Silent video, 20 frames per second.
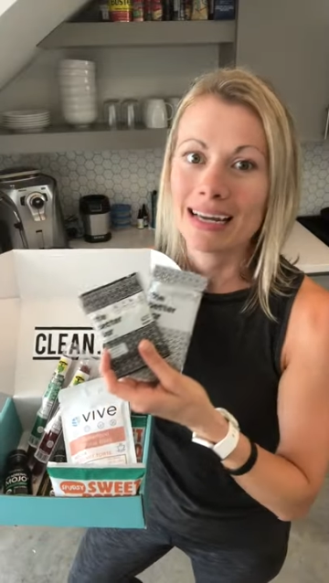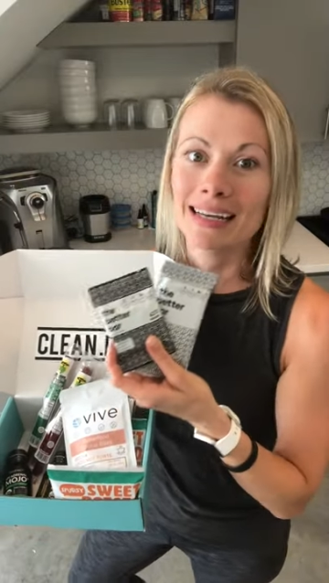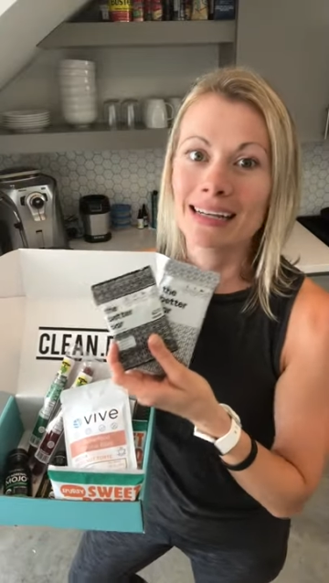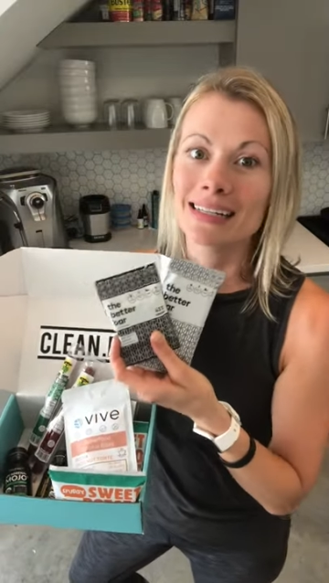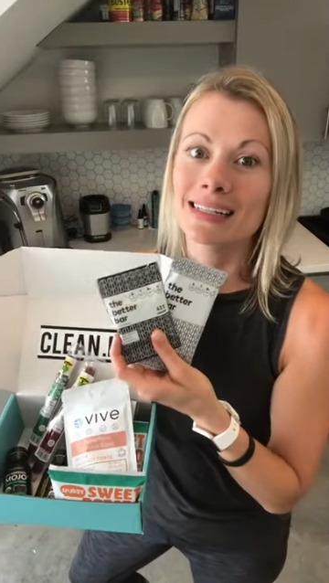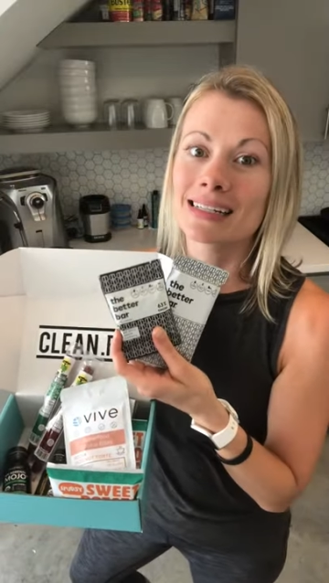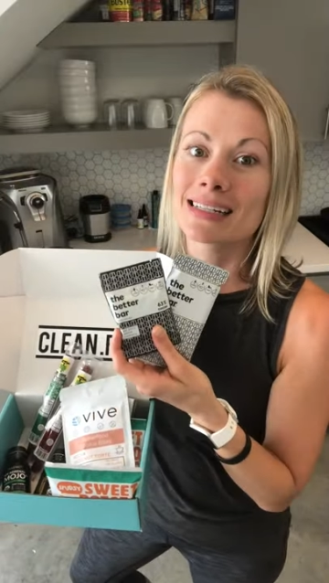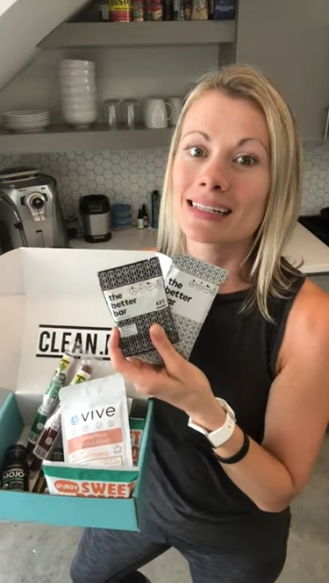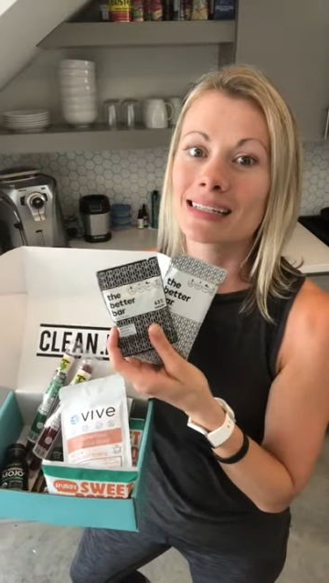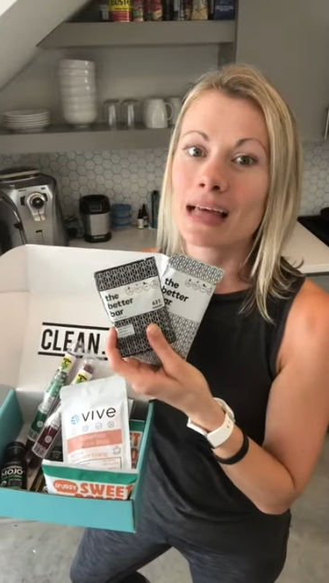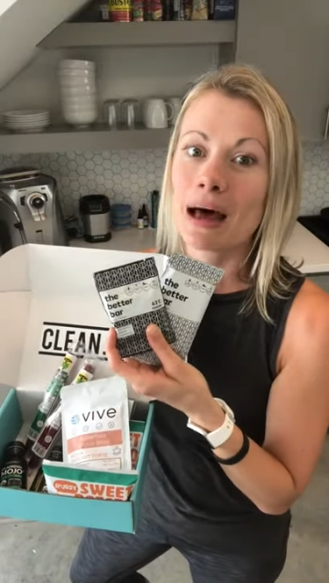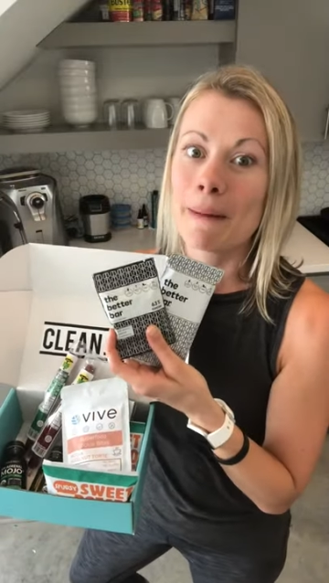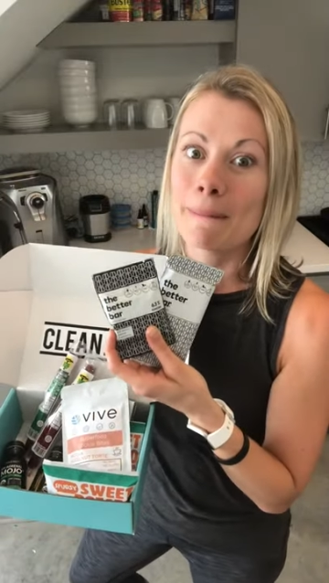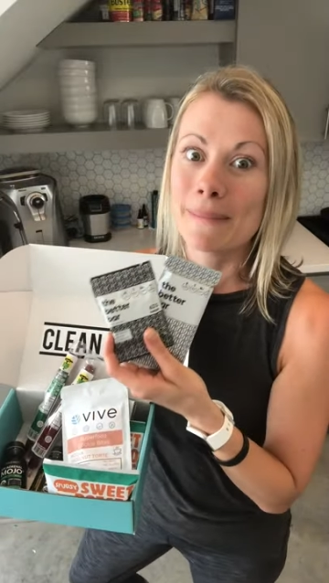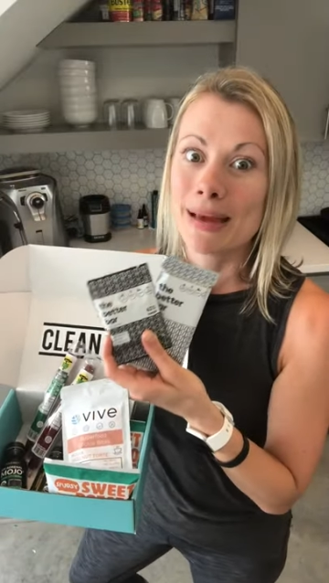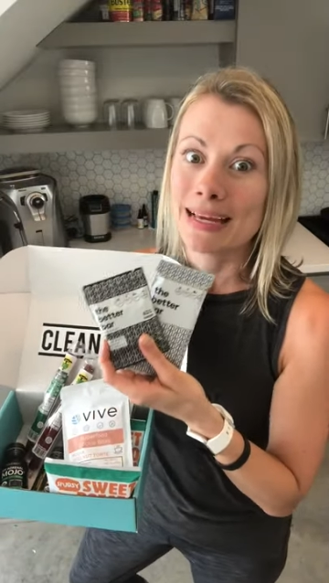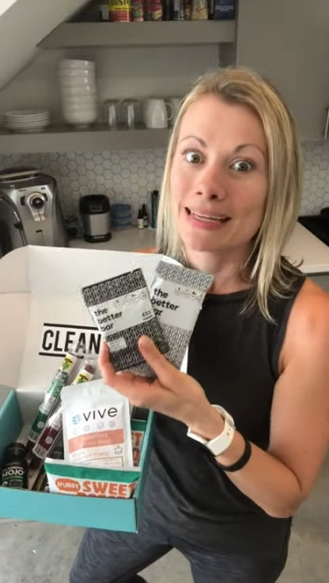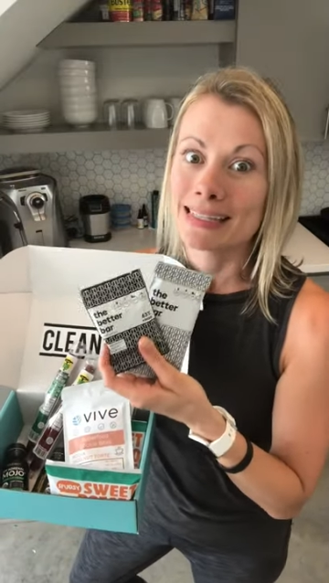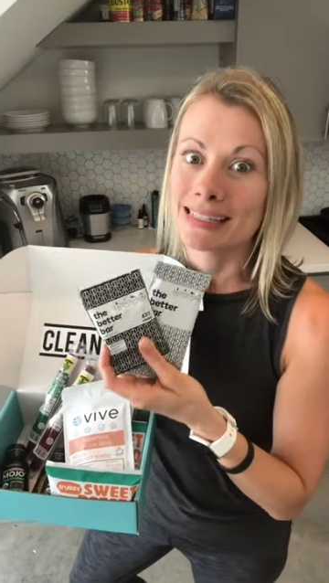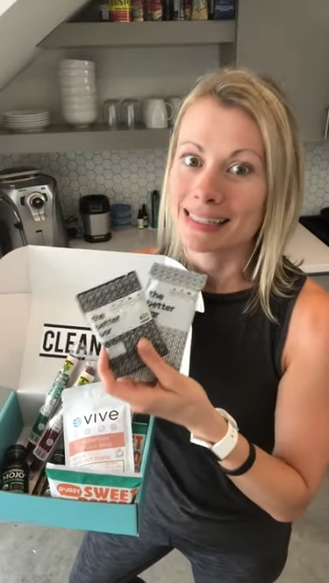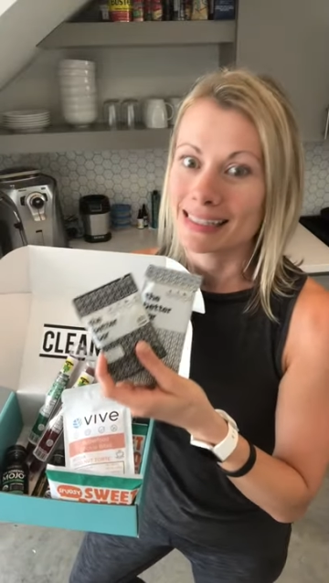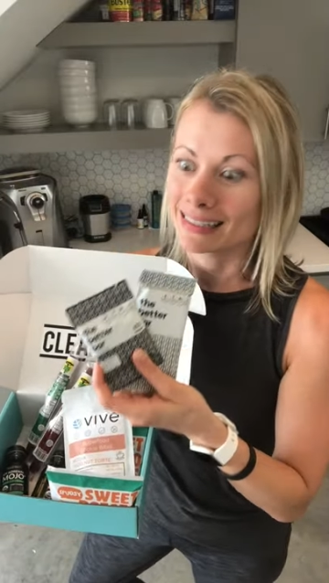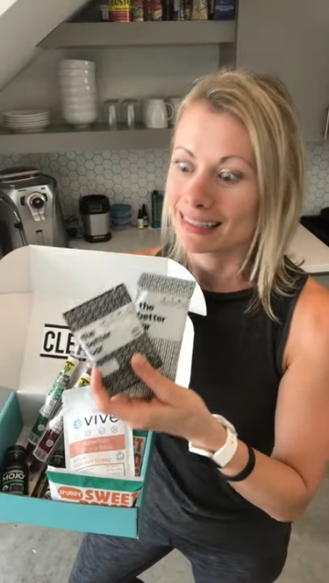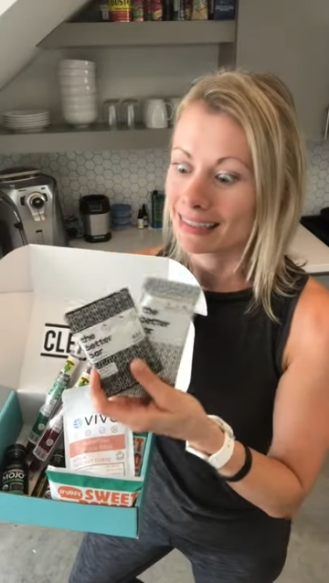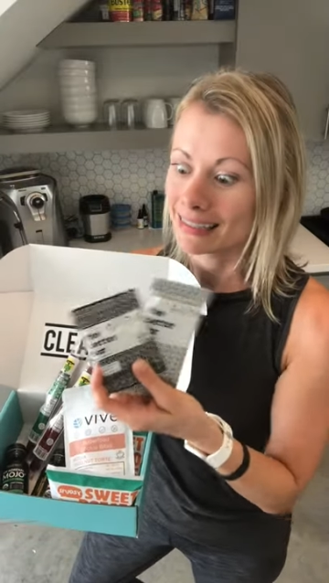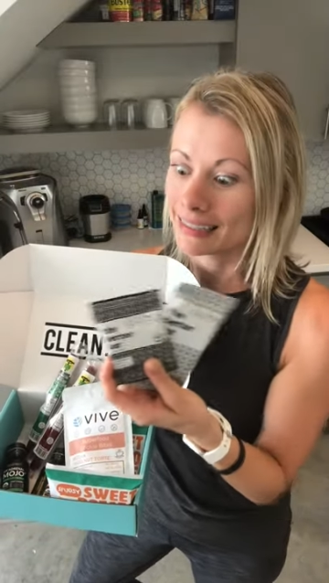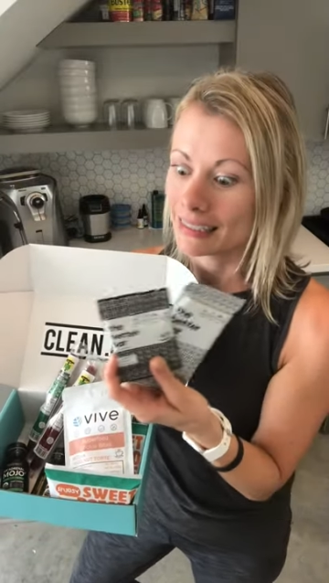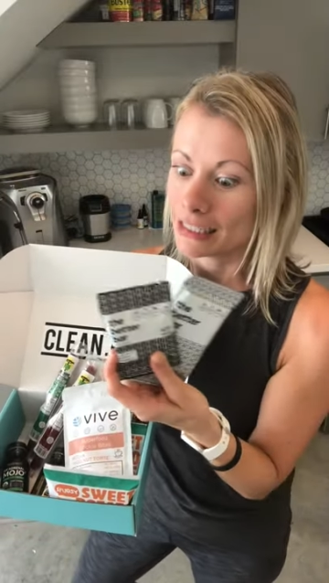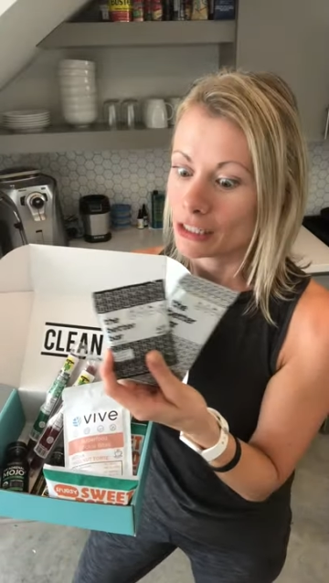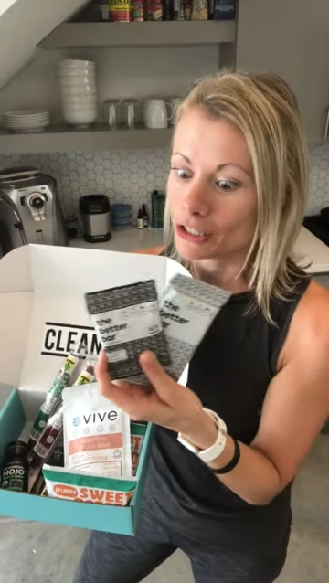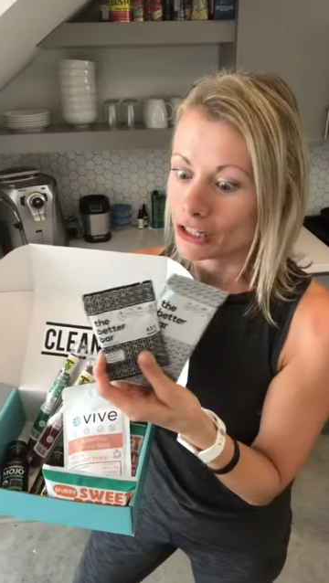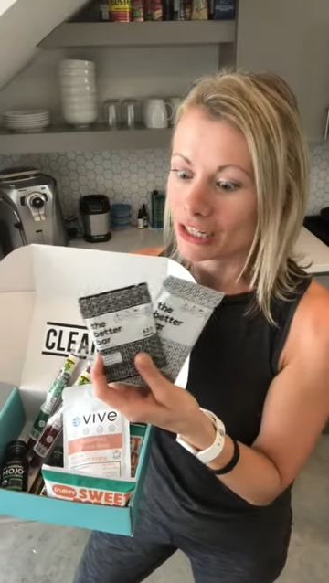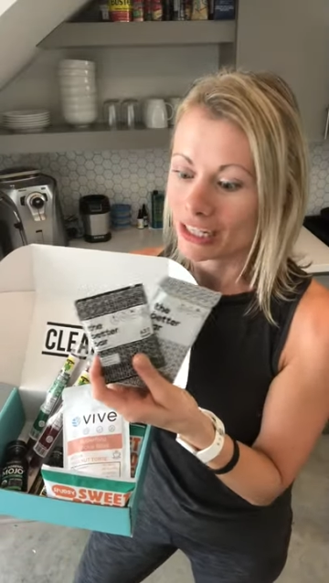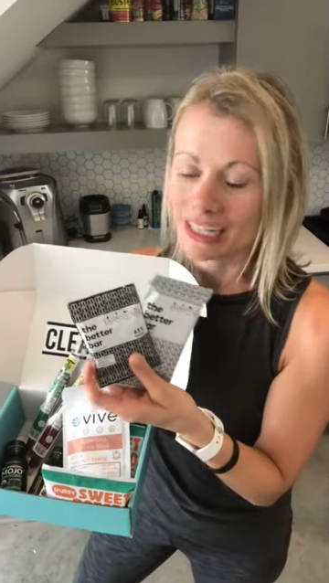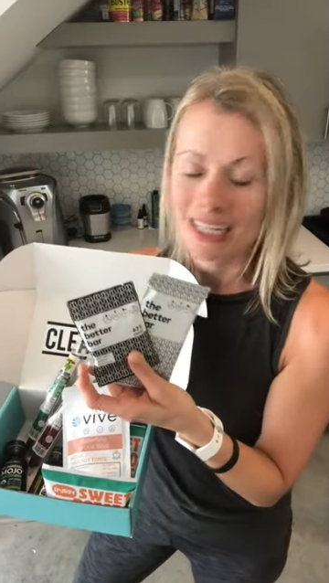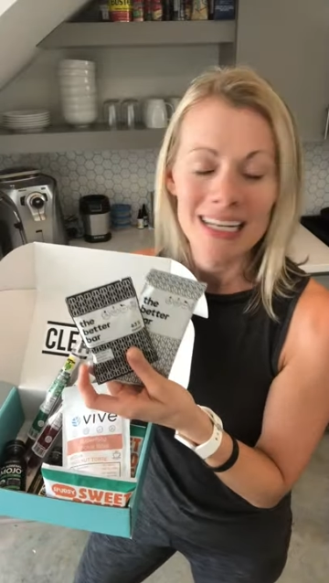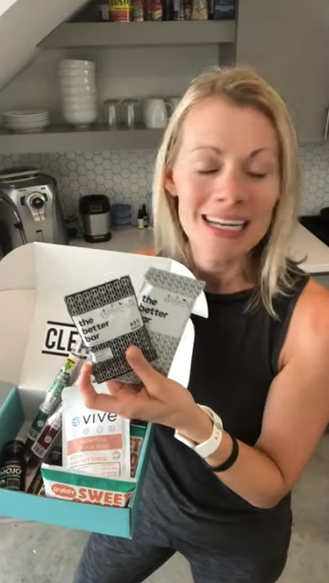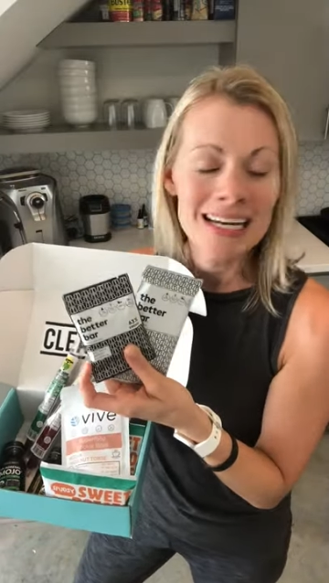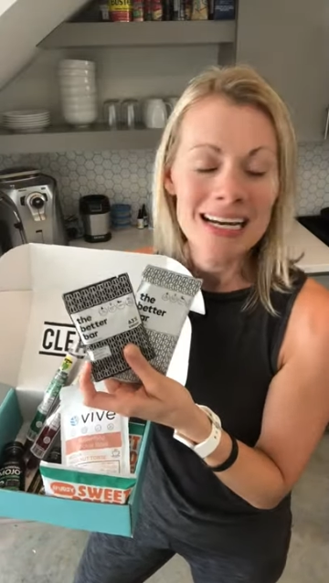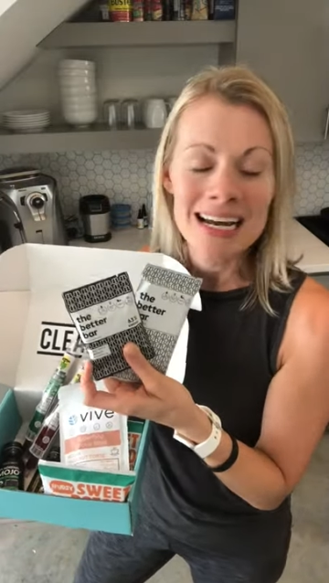and it is amazingly good.